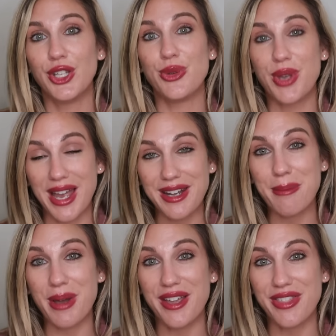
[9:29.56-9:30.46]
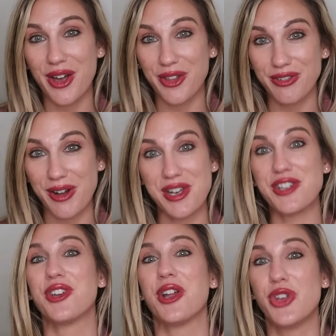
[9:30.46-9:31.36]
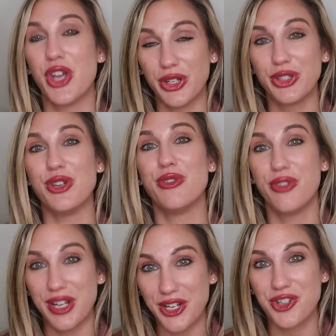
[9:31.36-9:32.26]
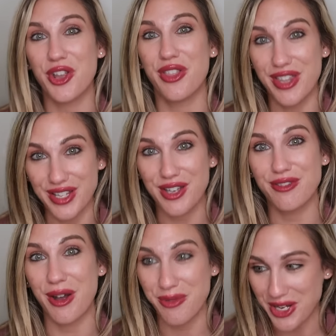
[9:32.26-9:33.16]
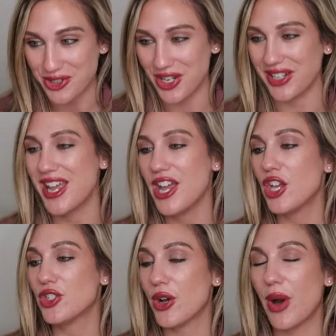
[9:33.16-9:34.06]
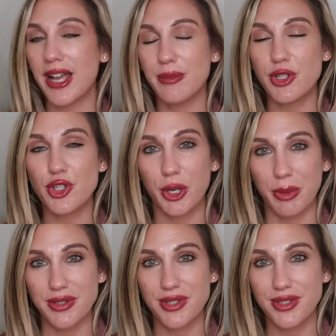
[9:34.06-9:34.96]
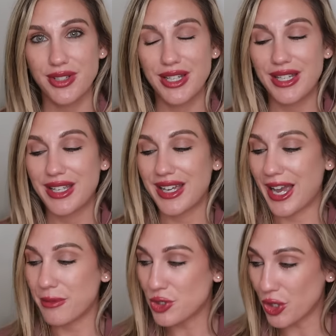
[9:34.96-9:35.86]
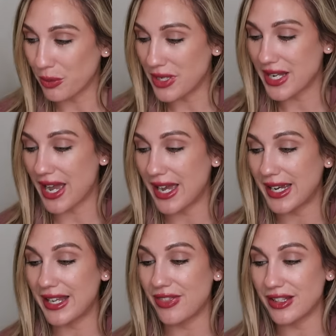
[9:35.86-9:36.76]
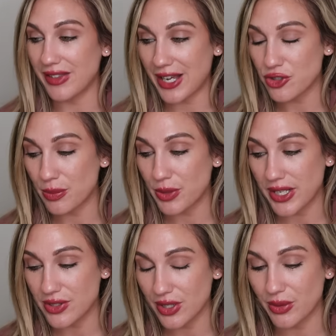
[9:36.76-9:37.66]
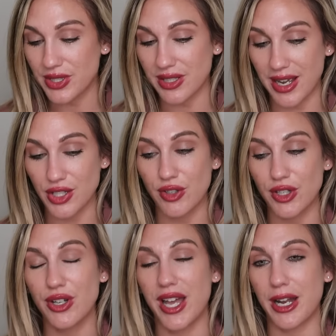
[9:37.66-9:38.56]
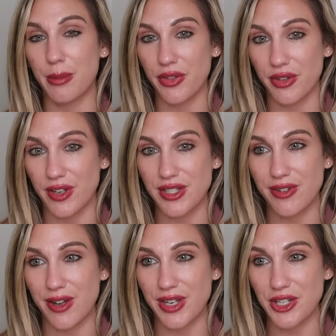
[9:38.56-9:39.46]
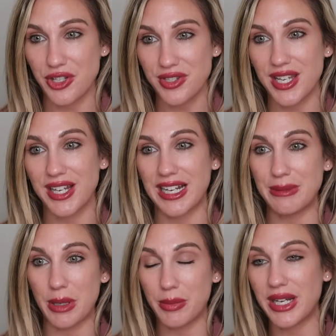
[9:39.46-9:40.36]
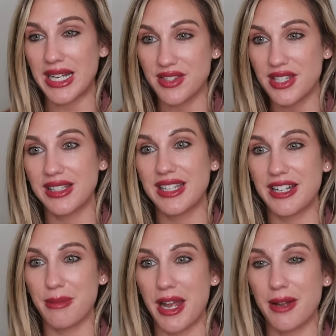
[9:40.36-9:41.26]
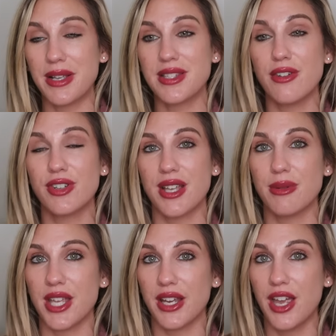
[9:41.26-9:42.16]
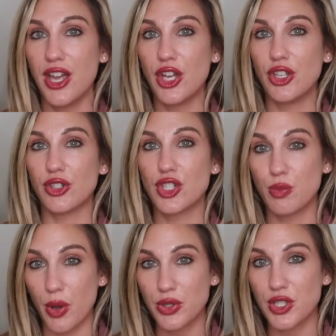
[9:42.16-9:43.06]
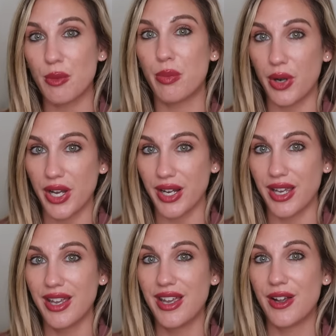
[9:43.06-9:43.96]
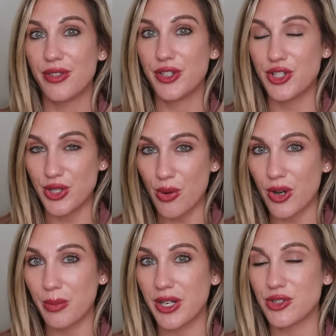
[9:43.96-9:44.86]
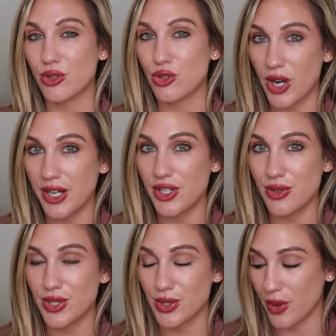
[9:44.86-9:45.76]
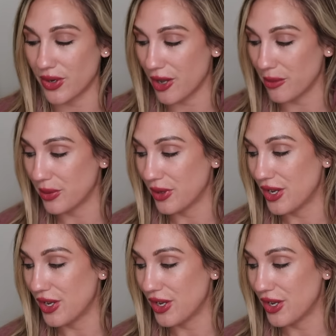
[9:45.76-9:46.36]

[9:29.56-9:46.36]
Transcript: You cannot buy the other foundation until you finish this foundation. So I'm determined. I'm determined. The last trip that I took was to Nashville, and I brought the Fenty foundation stick, and I remember instantly getting mad at myself because I was like, you're supposed to bring the Dior because you're trying to use this one up.